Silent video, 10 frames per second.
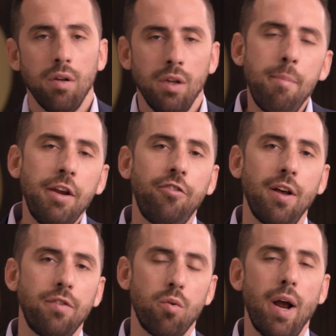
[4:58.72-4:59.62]
let me
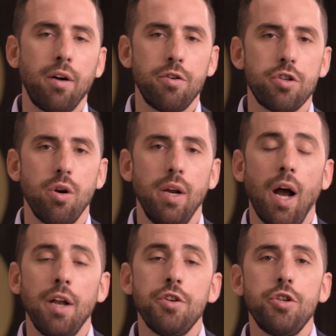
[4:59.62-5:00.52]
set the record straight
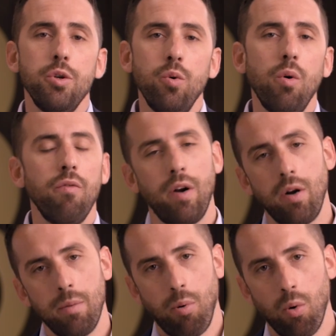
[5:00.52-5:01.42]
on two
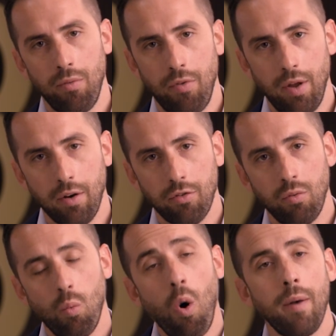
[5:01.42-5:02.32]
very important things.
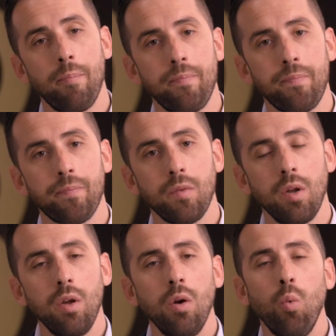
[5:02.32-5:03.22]
One,
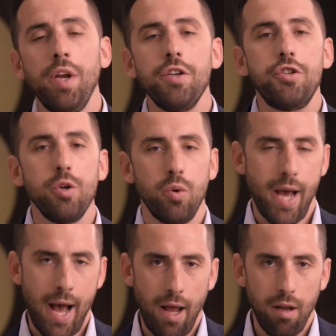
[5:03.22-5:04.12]
we do
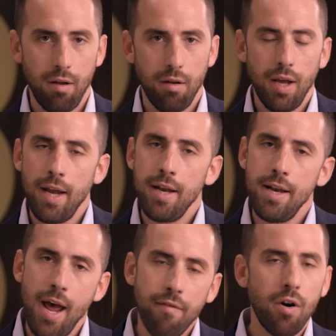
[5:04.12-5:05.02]
not and
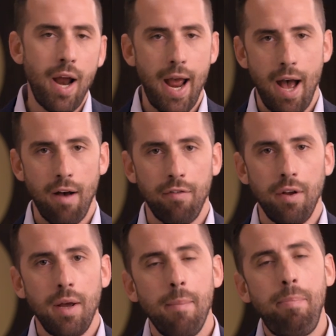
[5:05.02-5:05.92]
never have
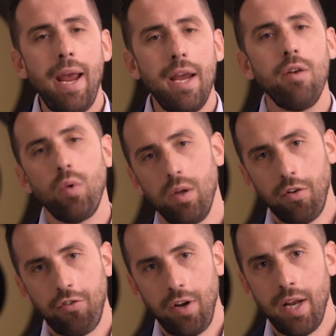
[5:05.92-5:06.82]
paid real
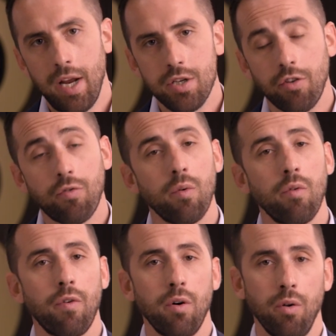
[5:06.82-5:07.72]
estate agents for
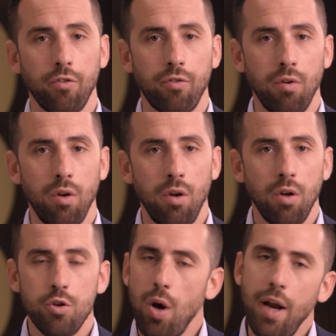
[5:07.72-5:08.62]
referrals.
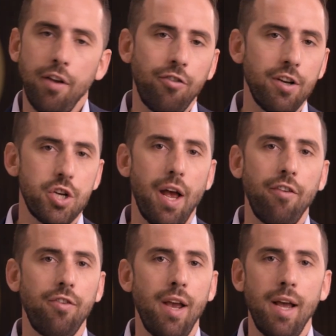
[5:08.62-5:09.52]
Trying to
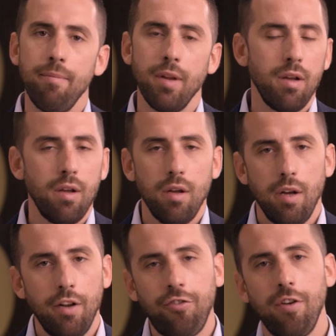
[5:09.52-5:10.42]
suggest that,
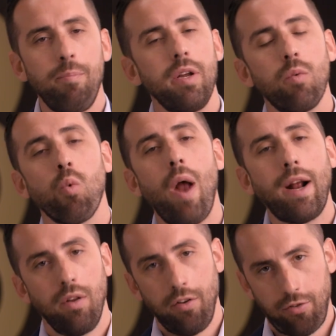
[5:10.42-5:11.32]
it's simply
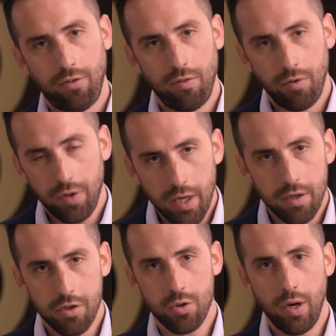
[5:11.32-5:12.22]
reckless for the
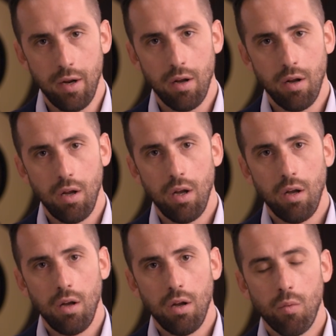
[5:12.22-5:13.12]
industry.
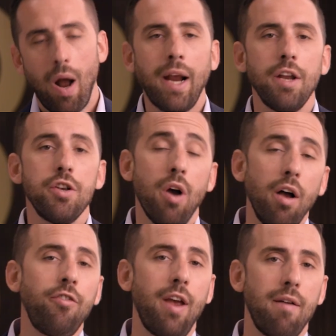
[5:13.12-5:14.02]
Rocket
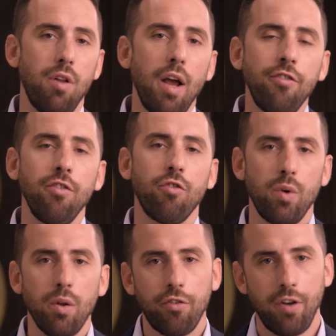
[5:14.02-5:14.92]
does have licensed
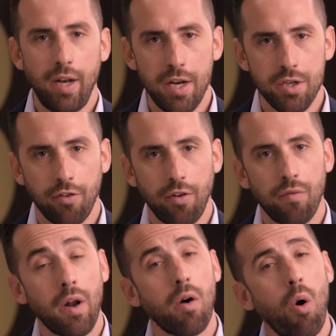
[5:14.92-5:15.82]
real estate agents
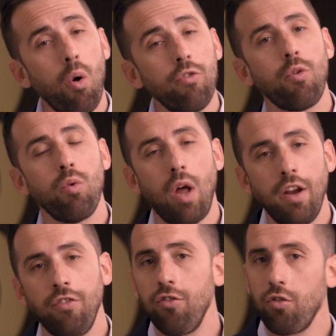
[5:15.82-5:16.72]
that are also
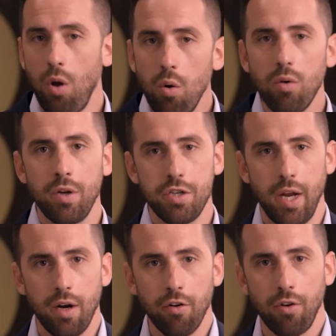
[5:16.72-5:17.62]
licensed loan
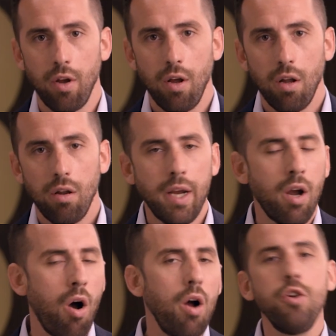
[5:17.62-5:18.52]
originators, like
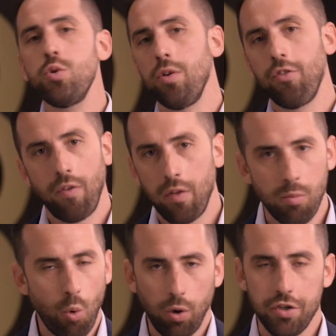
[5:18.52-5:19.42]
hundreds of other
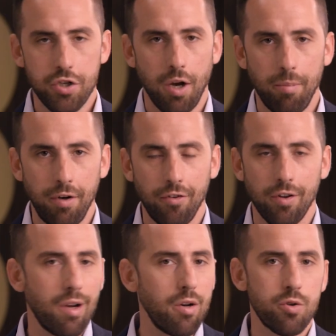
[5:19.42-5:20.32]
mortgage companies in
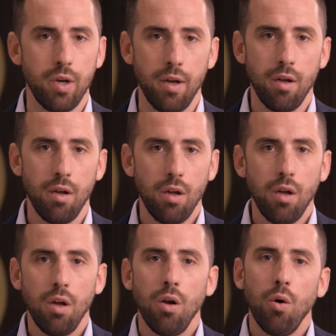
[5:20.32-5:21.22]
the country.
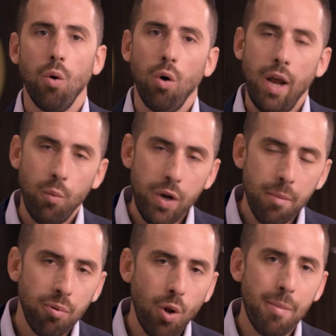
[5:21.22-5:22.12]
And we
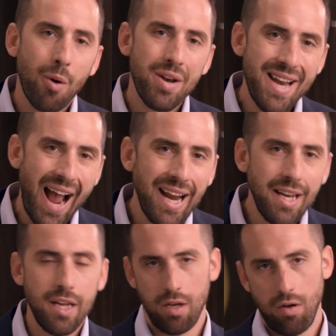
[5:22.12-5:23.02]
employ about
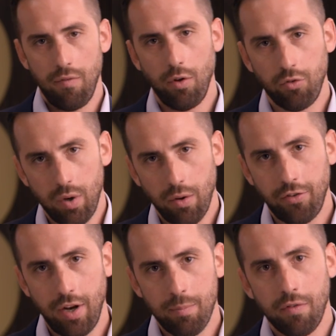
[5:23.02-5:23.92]
90 of those real
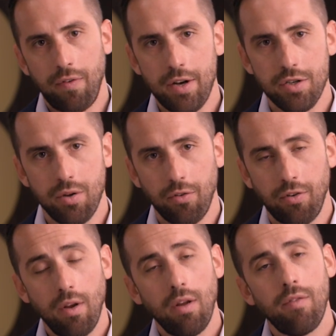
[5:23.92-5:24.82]
estate professionals
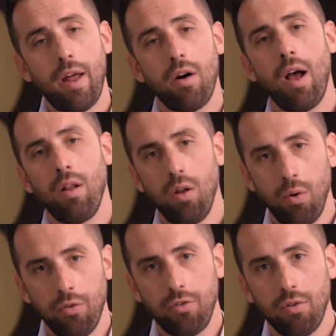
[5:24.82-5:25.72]
that are
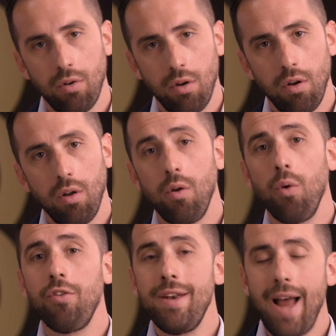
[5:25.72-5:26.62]
LOs.
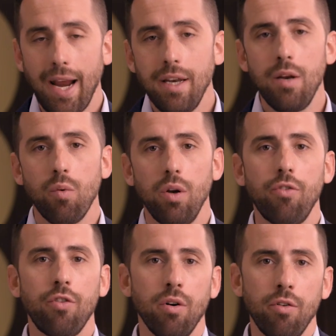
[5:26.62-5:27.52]
Those 90
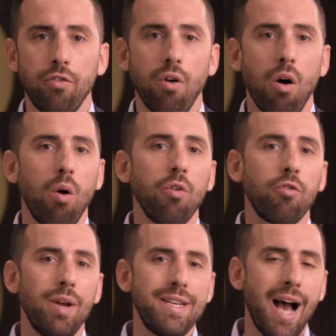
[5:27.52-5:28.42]
realtors are
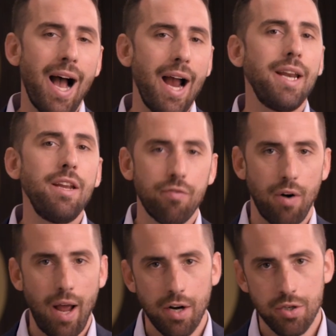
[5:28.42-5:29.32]
also a tiny
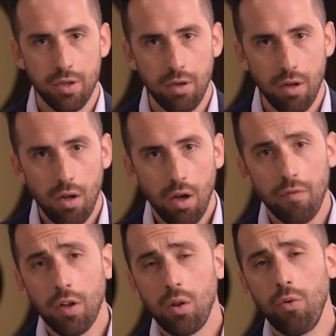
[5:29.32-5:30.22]
fraction
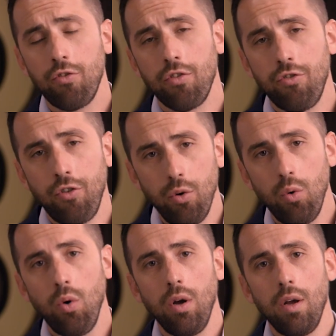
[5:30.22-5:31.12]
of the close to
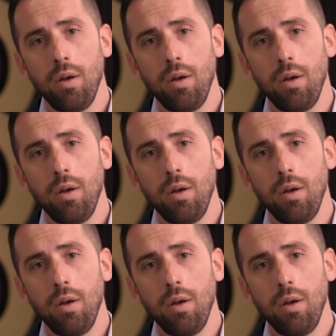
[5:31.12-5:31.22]
2